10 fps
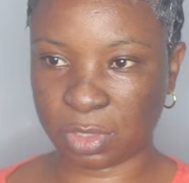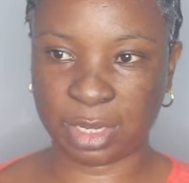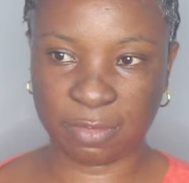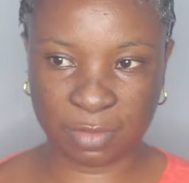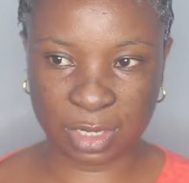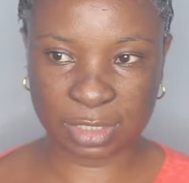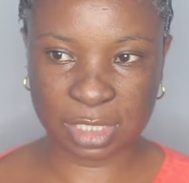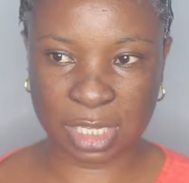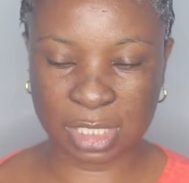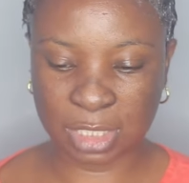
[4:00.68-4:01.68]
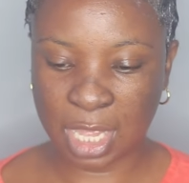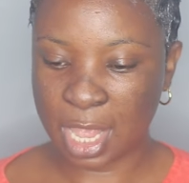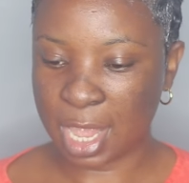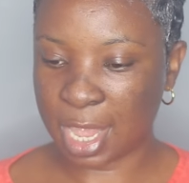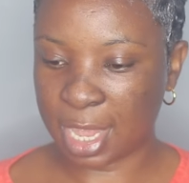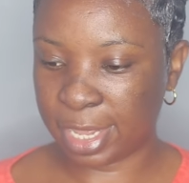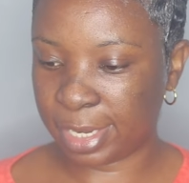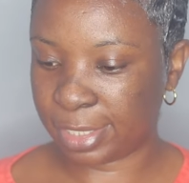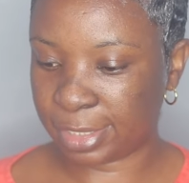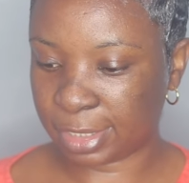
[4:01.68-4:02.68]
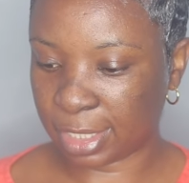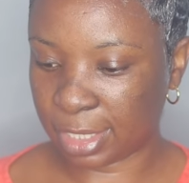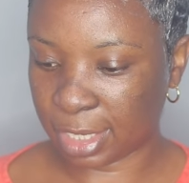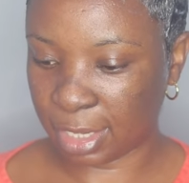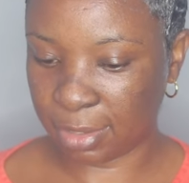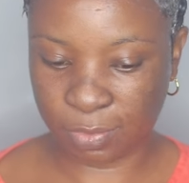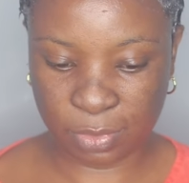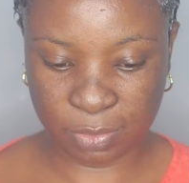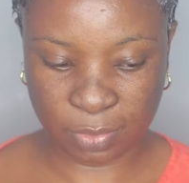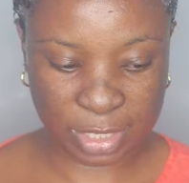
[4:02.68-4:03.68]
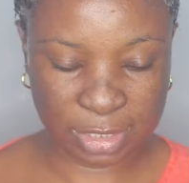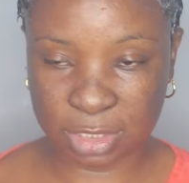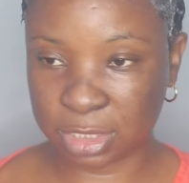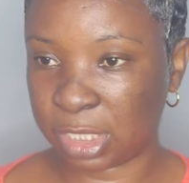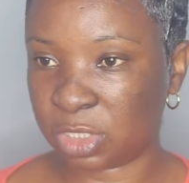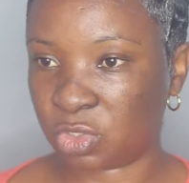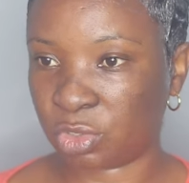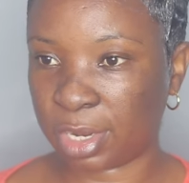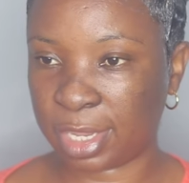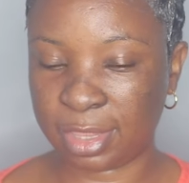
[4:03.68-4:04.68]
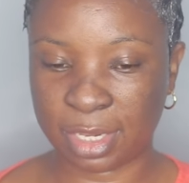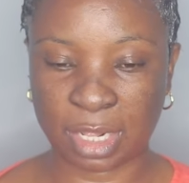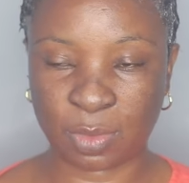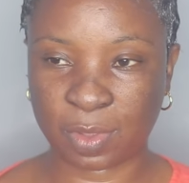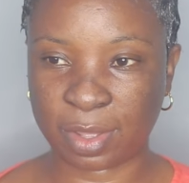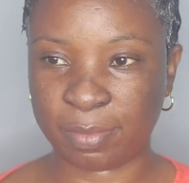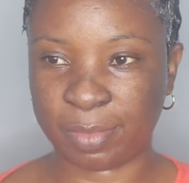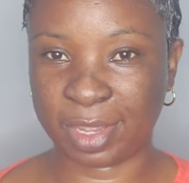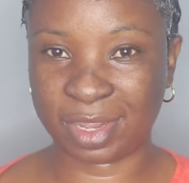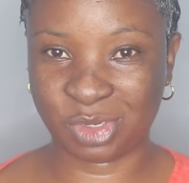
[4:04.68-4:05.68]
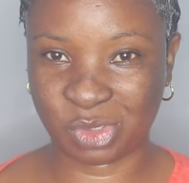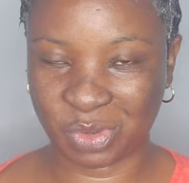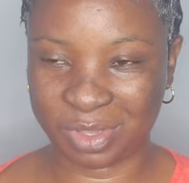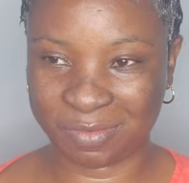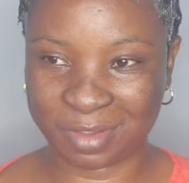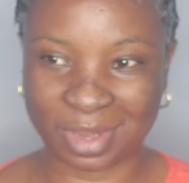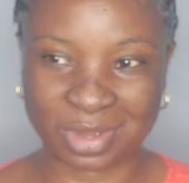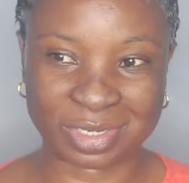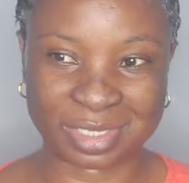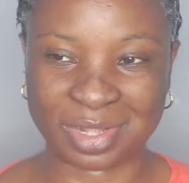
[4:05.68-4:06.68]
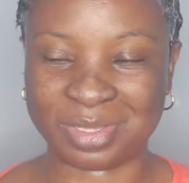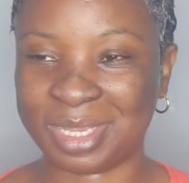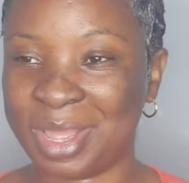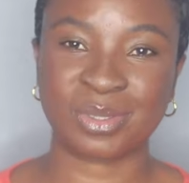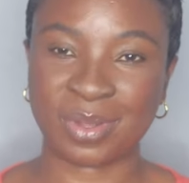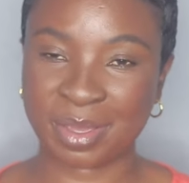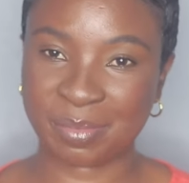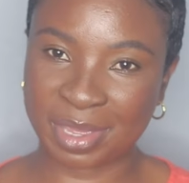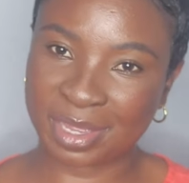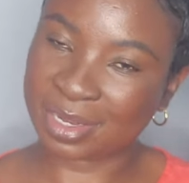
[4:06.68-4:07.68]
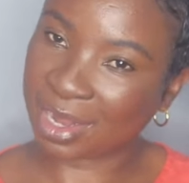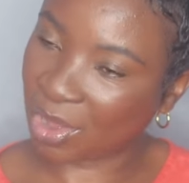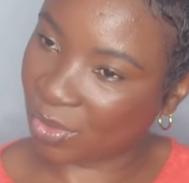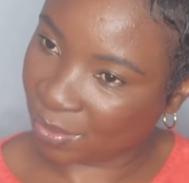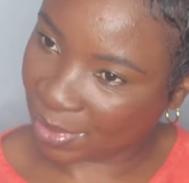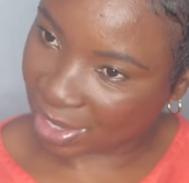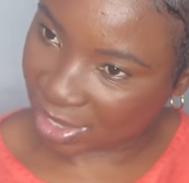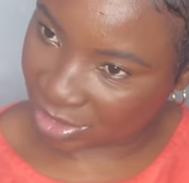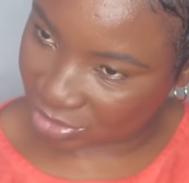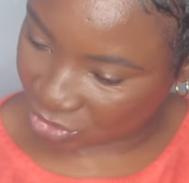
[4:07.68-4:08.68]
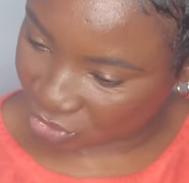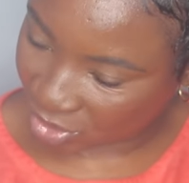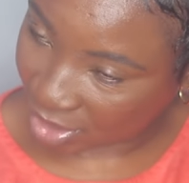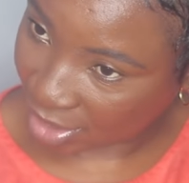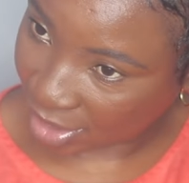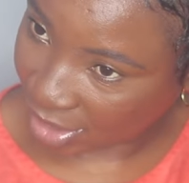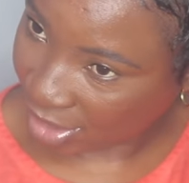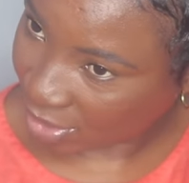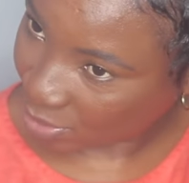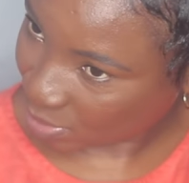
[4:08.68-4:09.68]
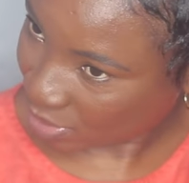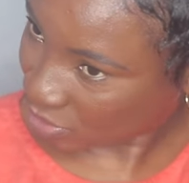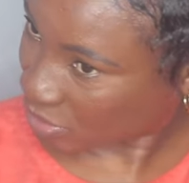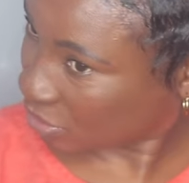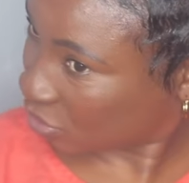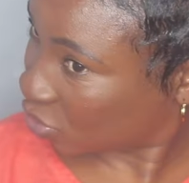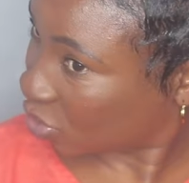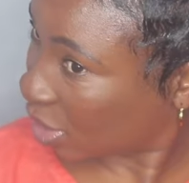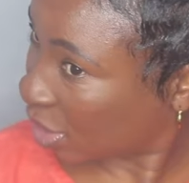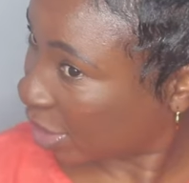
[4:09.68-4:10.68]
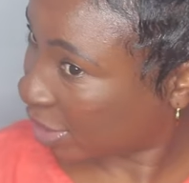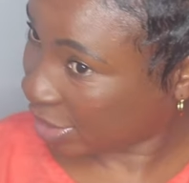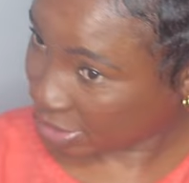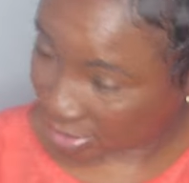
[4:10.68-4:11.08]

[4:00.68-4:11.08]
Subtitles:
gonna leave it as it is, and we'll wait until it's dry, and then I'll come back and show you the final results. So I am back now. My hair is dry, completely dry.